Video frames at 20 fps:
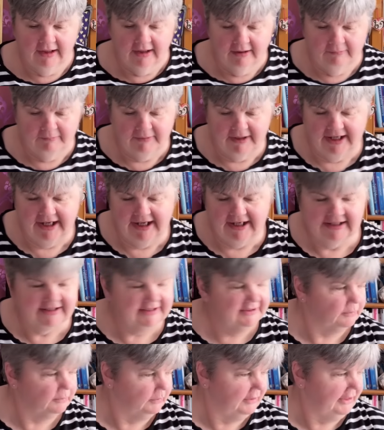My
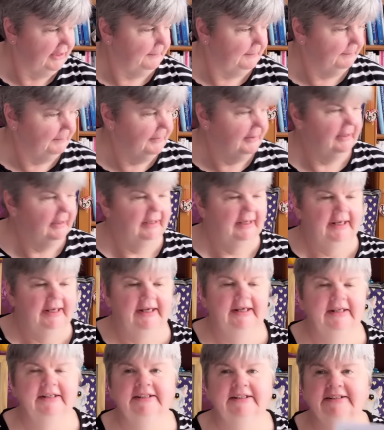next whip
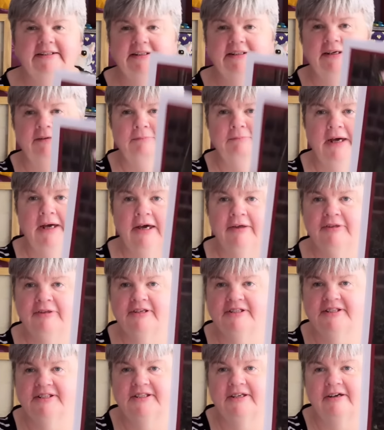is
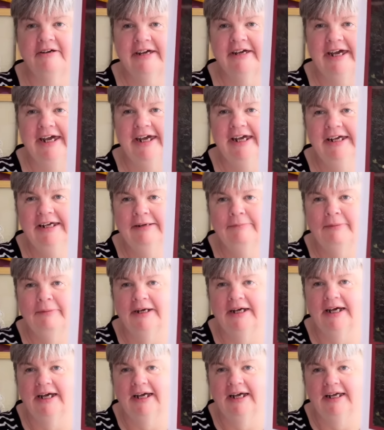Martha's Stocking
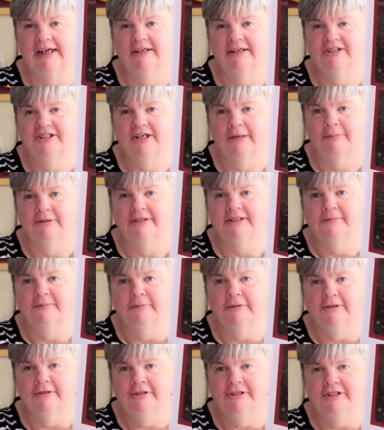by Shepherd's
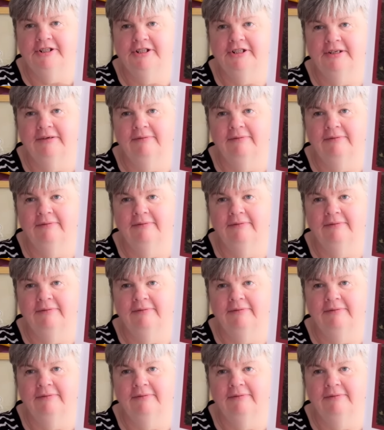Bush.